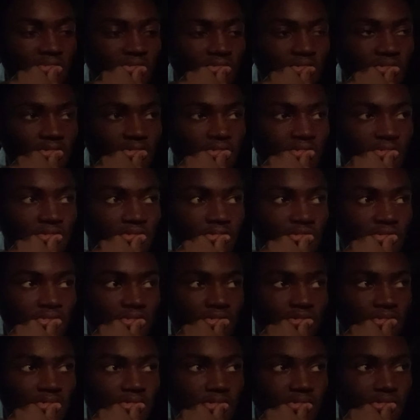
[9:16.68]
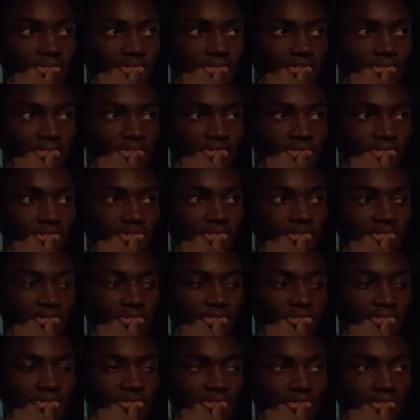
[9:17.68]

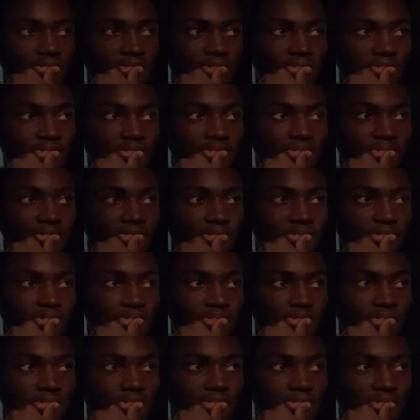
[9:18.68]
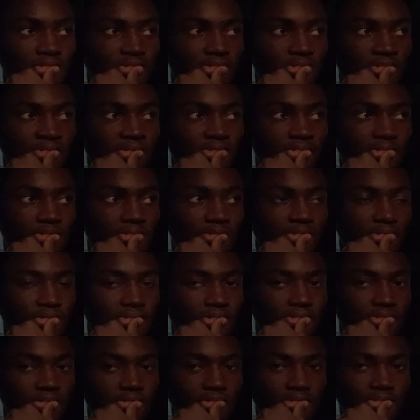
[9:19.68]

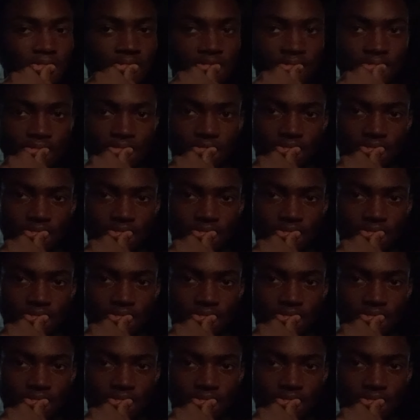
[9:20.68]
This person isn't speaking.